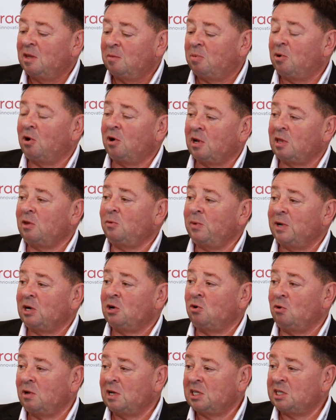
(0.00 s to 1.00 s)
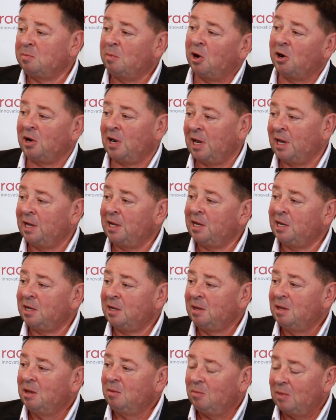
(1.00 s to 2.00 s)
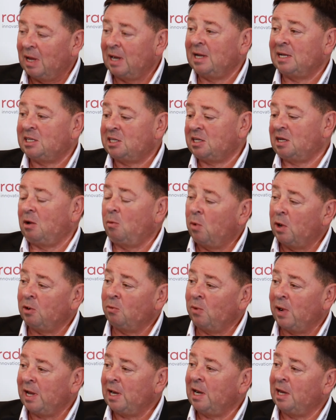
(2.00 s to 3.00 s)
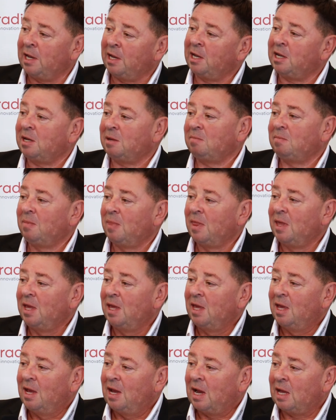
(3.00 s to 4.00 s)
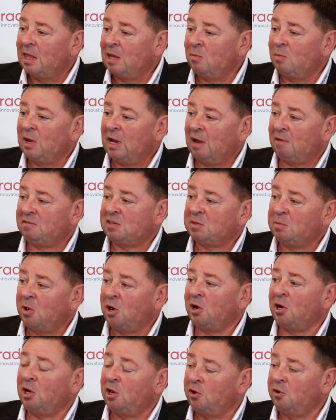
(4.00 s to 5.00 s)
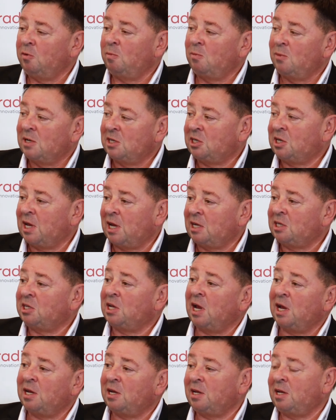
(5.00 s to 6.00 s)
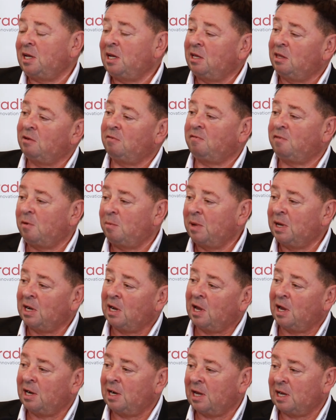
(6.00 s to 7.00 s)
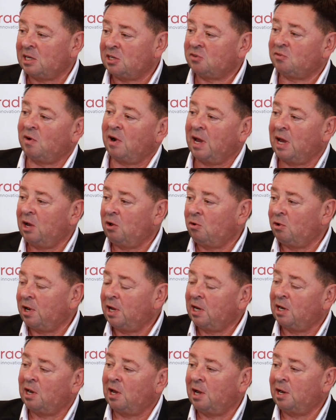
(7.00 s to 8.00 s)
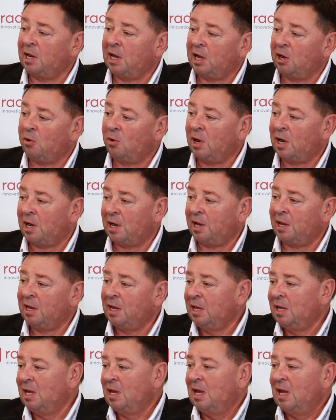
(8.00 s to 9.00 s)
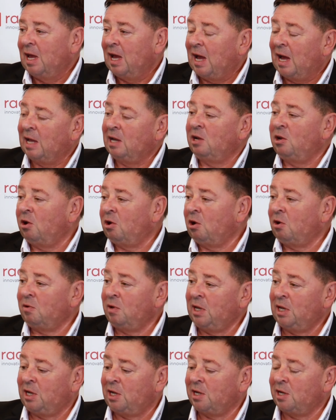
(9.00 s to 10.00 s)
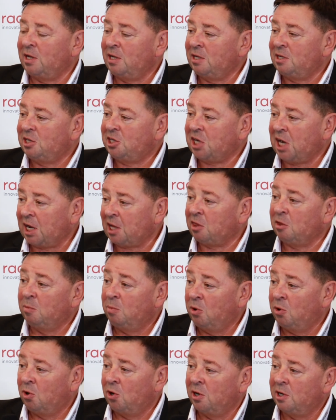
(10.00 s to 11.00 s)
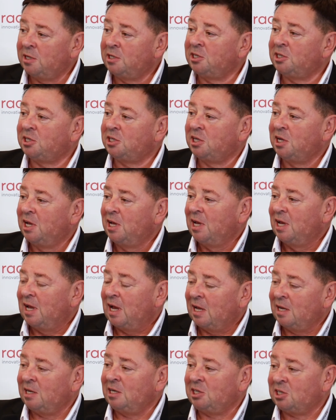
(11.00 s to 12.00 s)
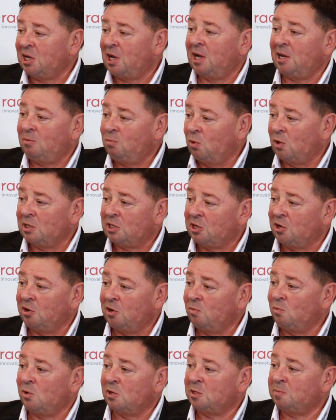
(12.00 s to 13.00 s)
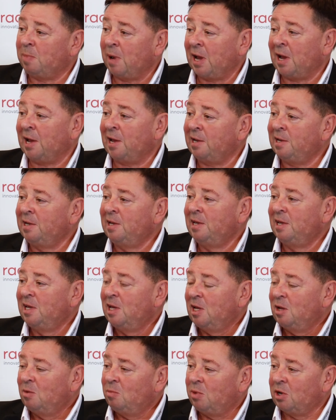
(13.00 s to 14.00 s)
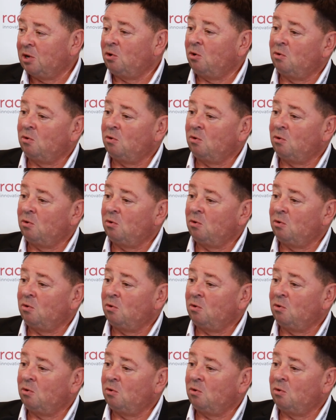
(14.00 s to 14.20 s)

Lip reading: product that we're calling Smart Link, and it's a one-way link. And then we have Smart Loop, which takes data either from inline X-ray or inline AOI, and not only can check the boards, and decide what's good and what's bad, but